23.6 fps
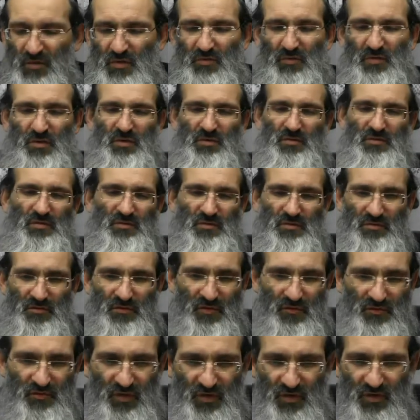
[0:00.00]
Not really.
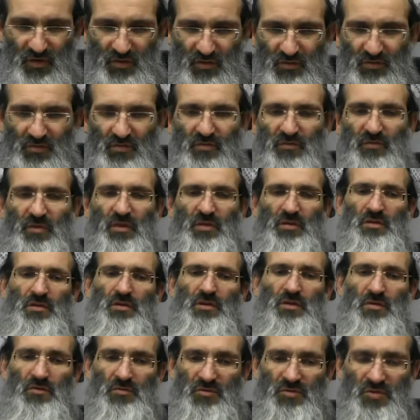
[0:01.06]
Very little
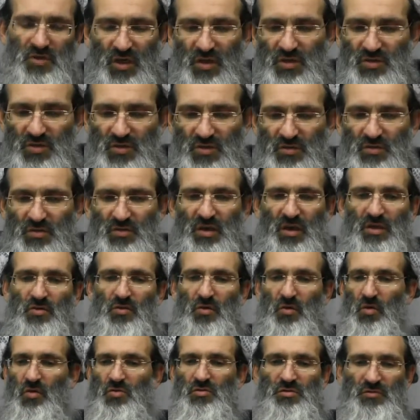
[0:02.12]
changes. Ain't
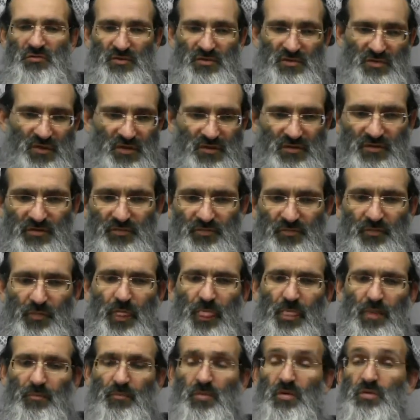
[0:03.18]
no choshev, he says.
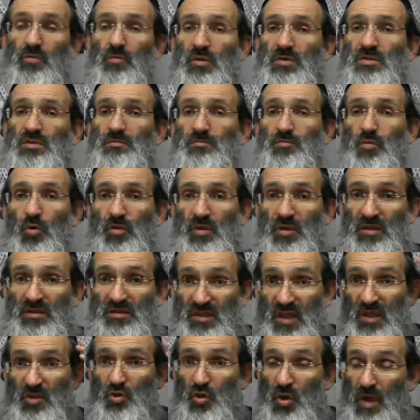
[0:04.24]
But what's important
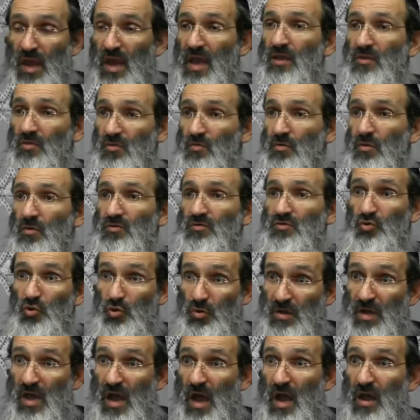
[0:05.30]
is that your head grows,
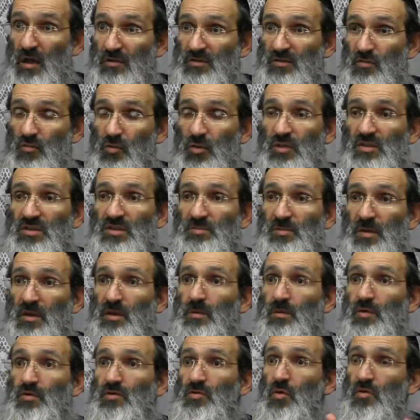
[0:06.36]
your gal. So we're going to
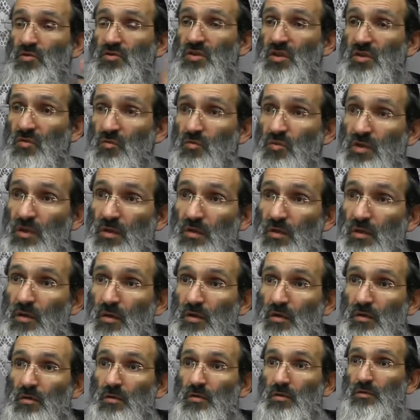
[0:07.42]
speak about those three
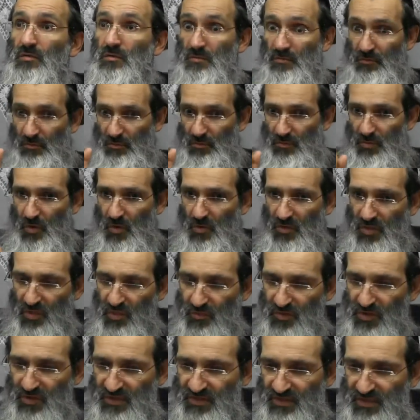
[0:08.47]

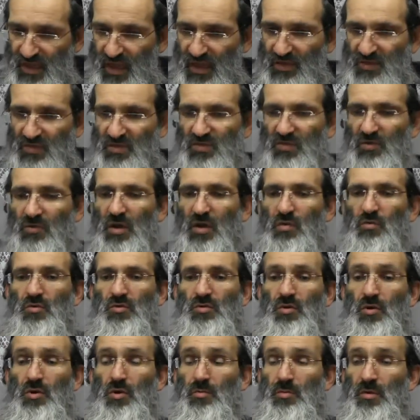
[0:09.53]
stages. Okay,
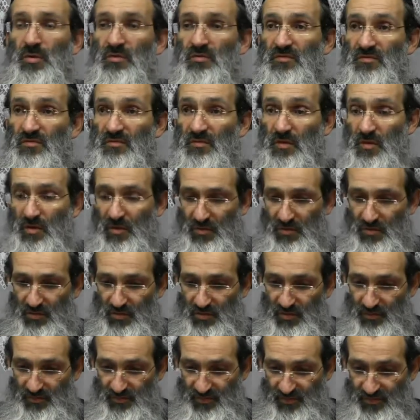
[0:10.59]
we're going to talk about
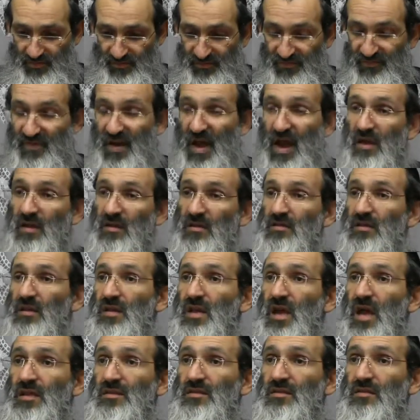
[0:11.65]
the vak
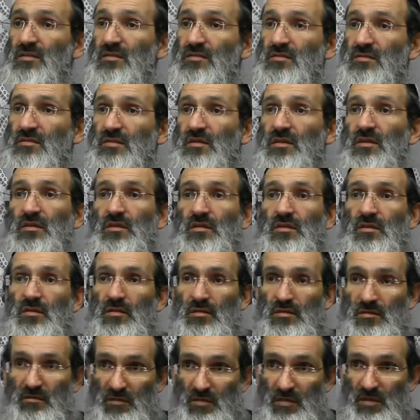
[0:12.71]
de katnus,
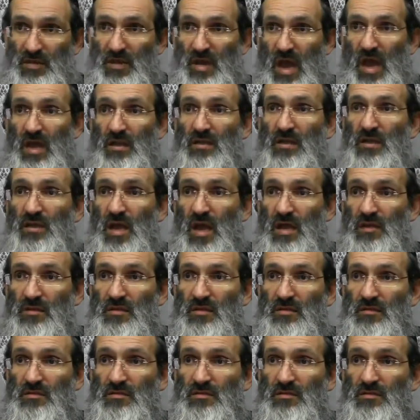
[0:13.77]
the gal de
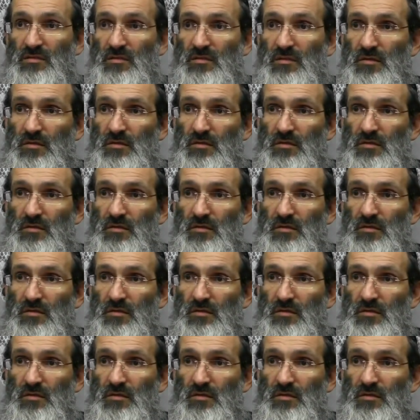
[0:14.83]
katnus,